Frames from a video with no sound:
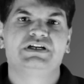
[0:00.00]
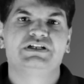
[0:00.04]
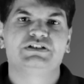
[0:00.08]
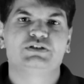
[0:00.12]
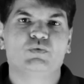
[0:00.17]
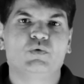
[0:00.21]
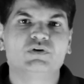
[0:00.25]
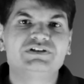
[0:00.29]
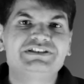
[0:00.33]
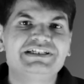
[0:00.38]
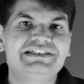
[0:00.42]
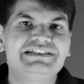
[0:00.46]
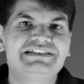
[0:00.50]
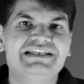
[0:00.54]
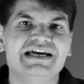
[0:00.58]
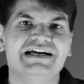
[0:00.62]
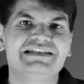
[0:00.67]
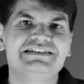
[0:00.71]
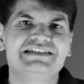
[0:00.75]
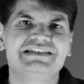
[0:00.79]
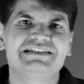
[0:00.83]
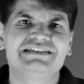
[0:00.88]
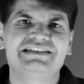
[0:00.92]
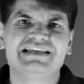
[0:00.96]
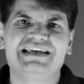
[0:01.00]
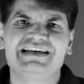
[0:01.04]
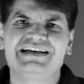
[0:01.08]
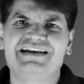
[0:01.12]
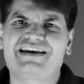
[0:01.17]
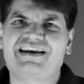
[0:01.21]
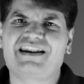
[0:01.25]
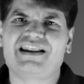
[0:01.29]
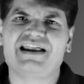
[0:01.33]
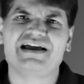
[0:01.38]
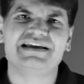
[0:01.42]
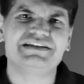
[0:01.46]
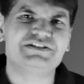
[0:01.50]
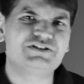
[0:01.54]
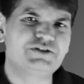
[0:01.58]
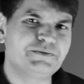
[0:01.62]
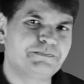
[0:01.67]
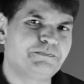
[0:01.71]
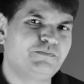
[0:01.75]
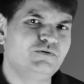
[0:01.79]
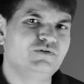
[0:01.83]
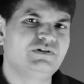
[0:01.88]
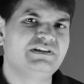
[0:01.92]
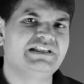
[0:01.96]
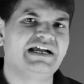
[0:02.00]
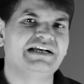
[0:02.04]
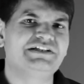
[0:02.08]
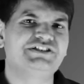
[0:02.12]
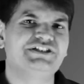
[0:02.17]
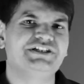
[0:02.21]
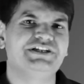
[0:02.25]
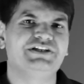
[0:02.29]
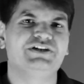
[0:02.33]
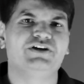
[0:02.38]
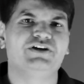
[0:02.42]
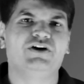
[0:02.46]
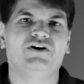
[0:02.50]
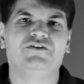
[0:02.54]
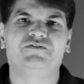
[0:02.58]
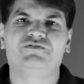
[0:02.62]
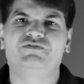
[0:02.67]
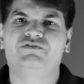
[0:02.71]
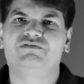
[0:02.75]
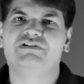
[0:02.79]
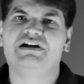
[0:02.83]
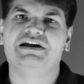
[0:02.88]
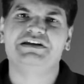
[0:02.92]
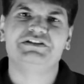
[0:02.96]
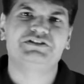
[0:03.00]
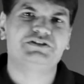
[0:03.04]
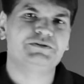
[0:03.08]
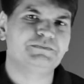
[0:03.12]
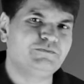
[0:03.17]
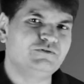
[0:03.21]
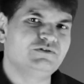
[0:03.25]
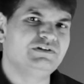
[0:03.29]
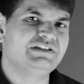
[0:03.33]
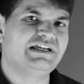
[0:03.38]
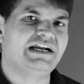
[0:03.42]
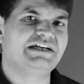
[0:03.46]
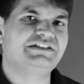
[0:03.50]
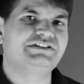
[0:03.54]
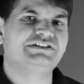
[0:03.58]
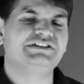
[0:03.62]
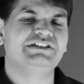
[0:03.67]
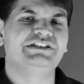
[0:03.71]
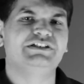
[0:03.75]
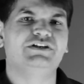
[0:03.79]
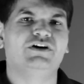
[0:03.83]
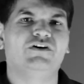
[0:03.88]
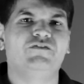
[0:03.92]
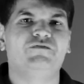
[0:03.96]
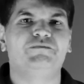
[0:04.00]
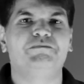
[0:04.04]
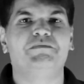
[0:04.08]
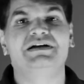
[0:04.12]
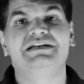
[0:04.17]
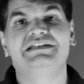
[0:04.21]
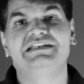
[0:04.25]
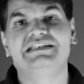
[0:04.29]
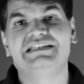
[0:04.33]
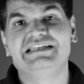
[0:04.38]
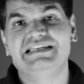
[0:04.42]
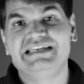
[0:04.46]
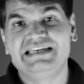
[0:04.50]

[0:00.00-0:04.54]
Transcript: So what it does is it tries to pull that chain off, but